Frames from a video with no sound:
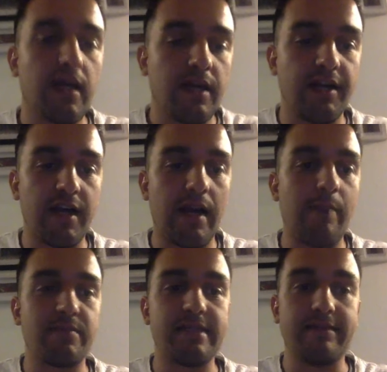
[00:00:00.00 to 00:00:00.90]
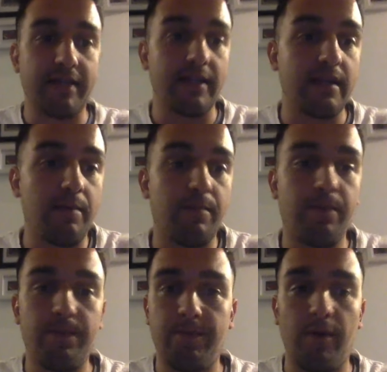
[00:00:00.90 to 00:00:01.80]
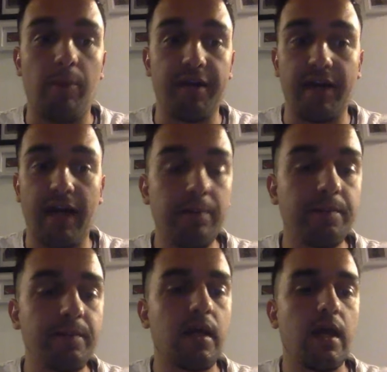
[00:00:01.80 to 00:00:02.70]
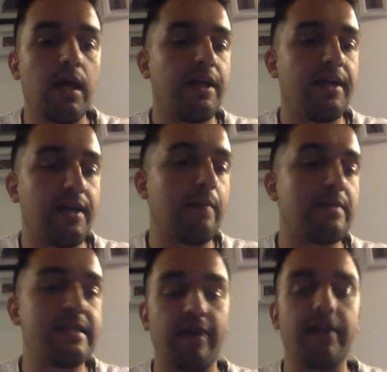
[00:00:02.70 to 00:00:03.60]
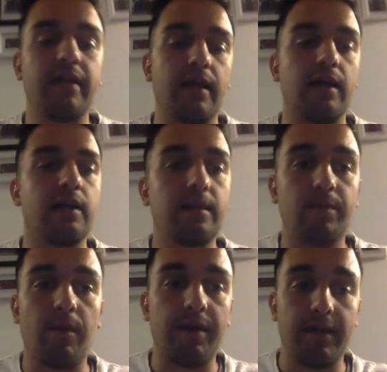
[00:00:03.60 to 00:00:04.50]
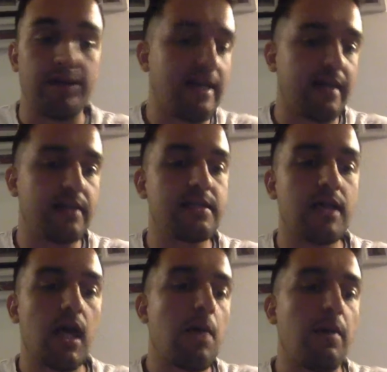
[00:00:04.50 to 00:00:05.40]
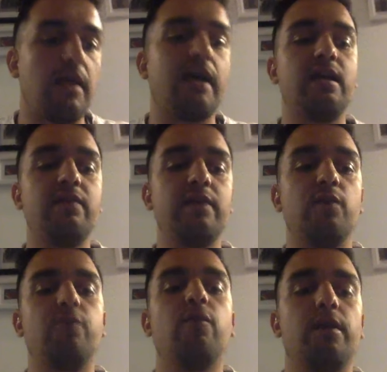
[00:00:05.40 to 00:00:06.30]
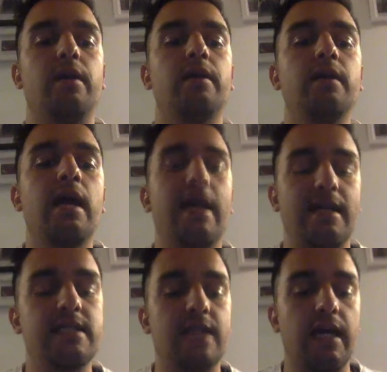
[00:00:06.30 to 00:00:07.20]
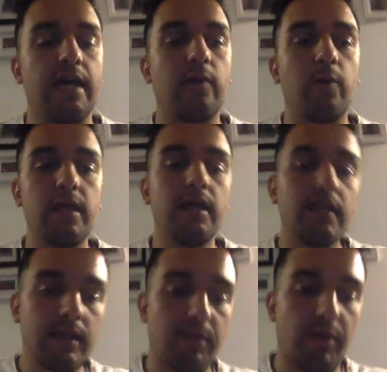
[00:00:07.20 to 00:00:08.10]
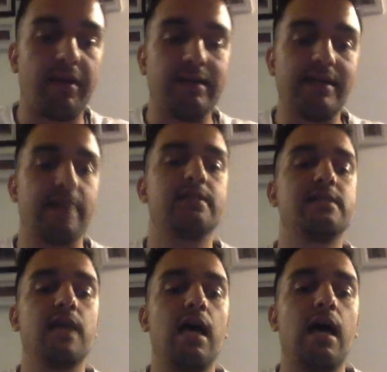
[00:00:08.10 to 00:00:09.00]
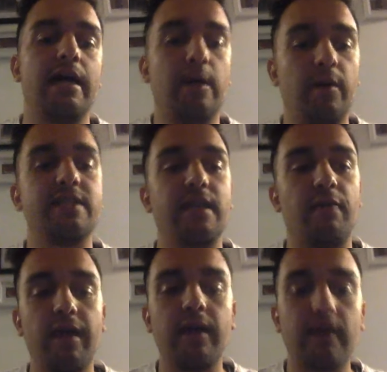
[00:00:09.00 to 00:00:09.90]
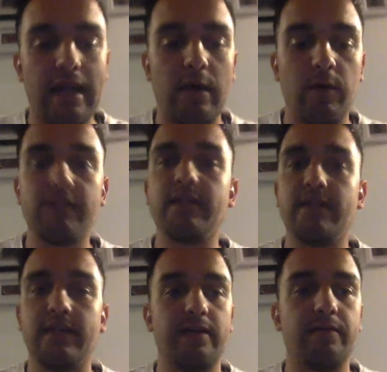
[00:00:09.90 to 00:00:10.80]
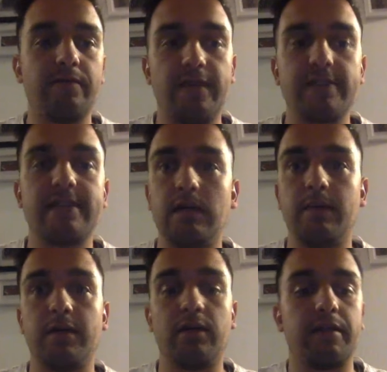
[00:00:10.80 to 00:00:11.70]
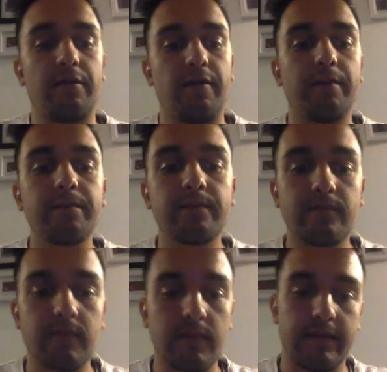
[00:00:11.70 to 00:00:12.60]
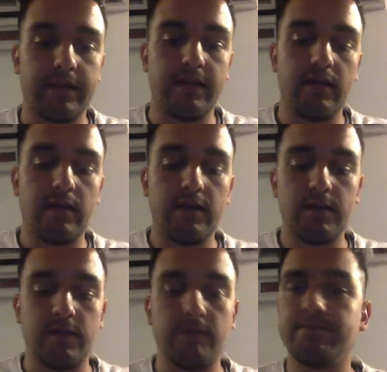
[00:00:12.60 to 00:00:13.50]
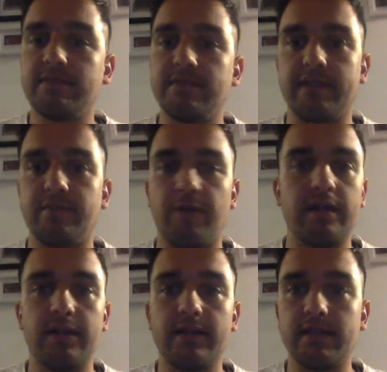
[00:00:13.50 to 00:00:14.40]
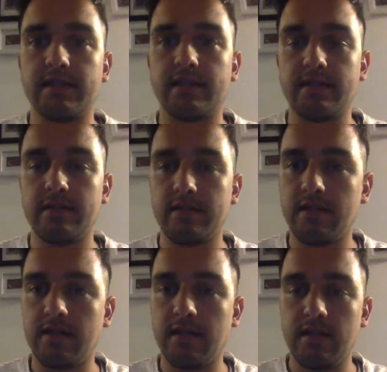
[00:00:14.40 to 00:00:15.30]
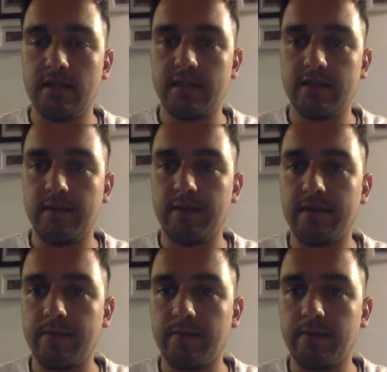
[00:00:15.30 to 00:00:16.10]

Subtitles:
Here I'm selecting the property name. Here I'm selecting the property likes, but I can even go further and say within the property likes, I know it's an array and I want the first element of that array. So let's run this script.